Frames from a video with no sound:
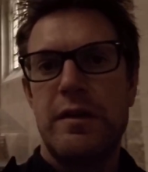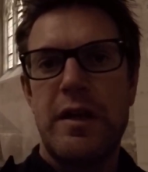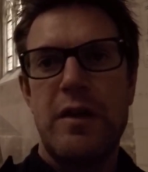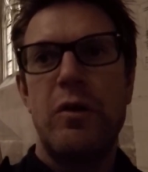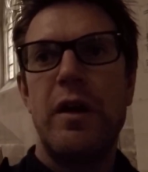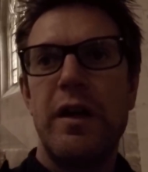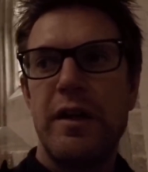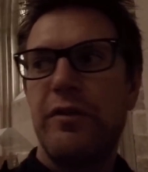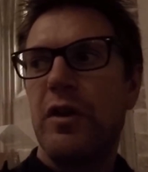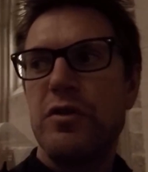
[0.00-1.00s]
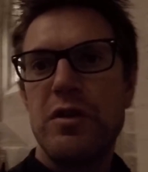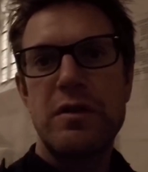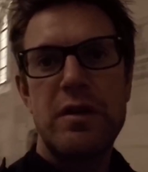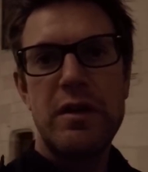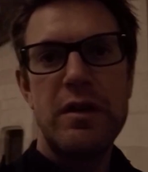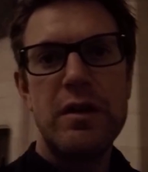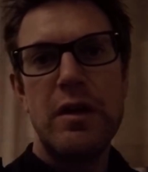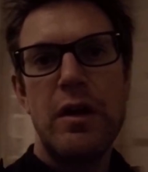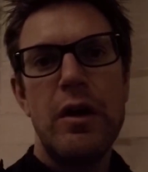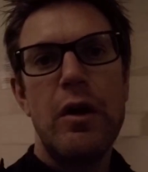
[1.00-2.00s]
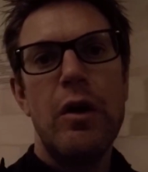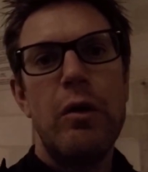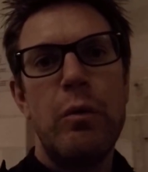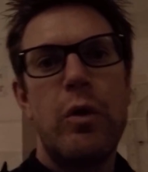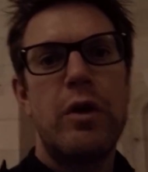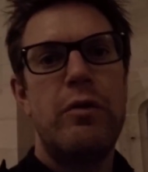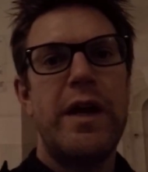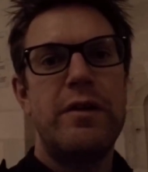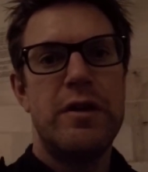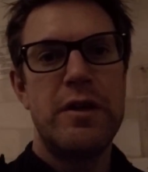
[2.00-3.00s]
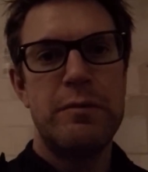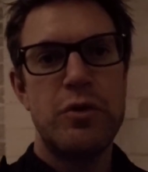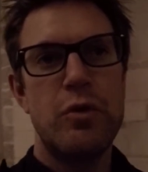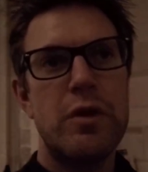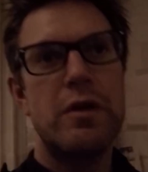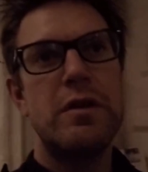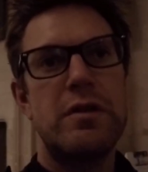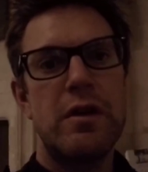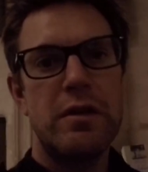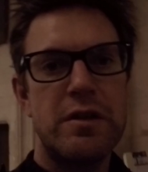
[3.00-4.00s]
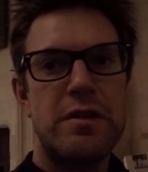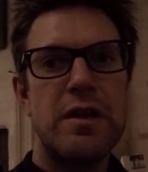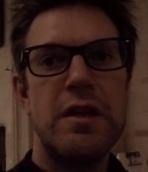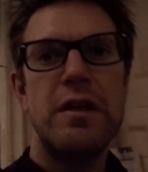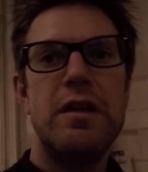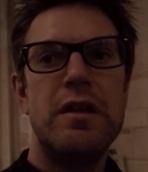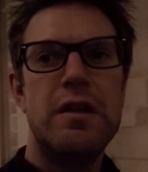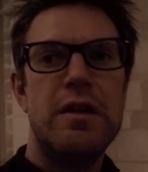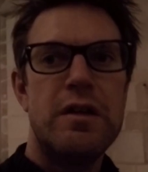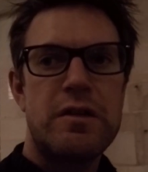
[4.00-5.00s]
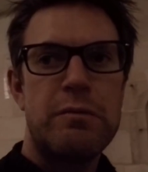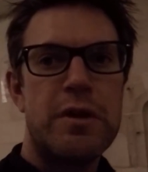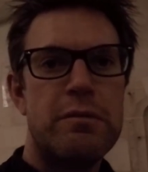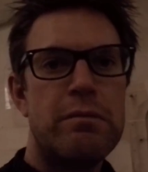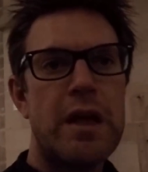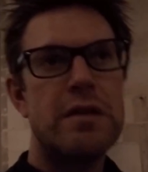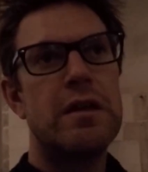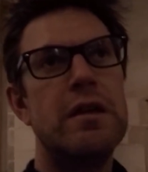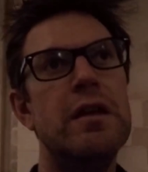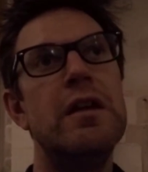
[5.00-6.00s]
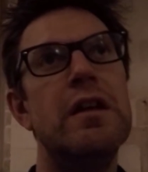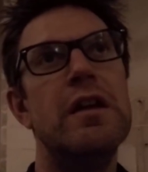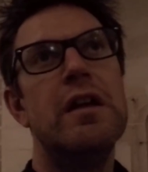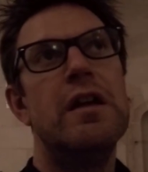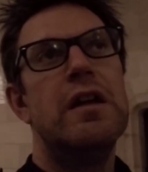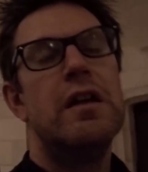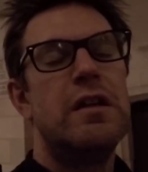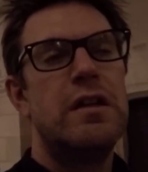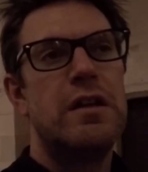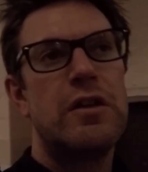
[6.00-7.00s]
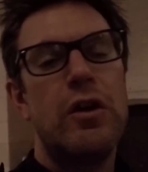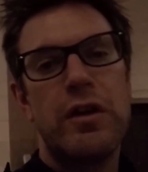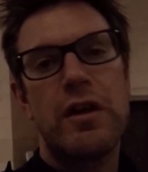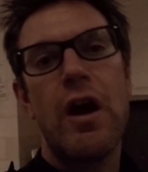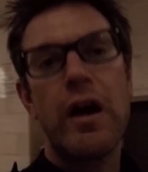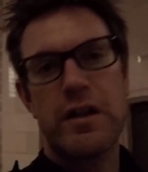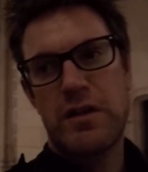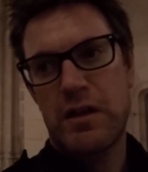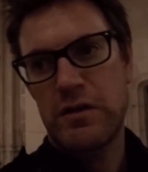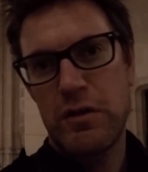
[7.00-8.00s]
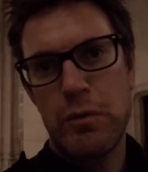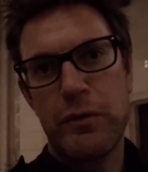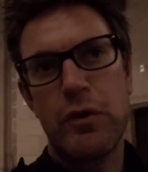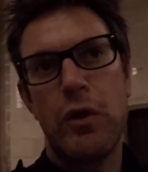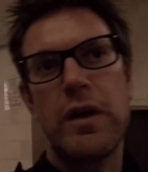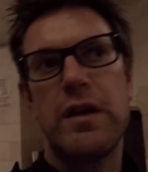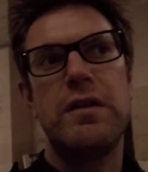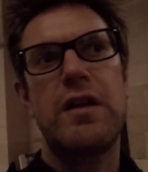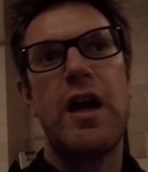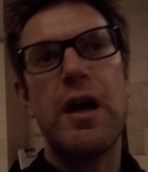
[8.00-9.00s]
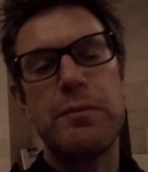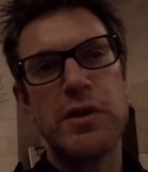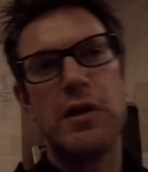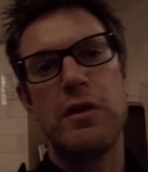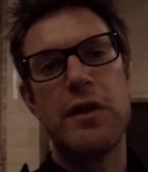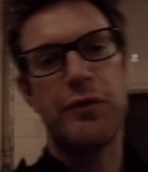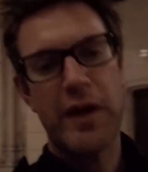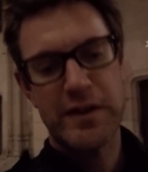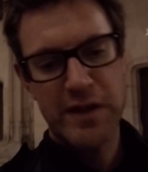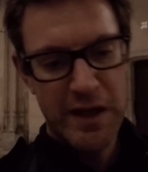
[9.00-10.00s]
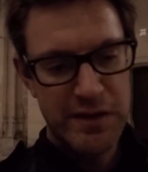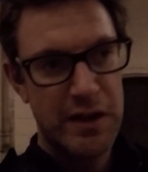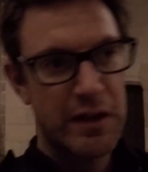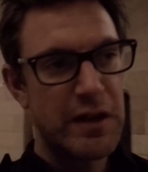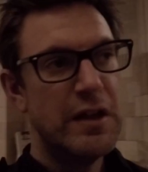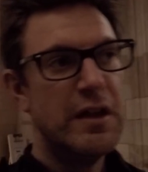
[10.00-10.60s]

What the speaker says: Now, if I just walk around, I'm sure you can start to see some of the amazing Gothic architecture that we've got here. It's absolutely fantastic.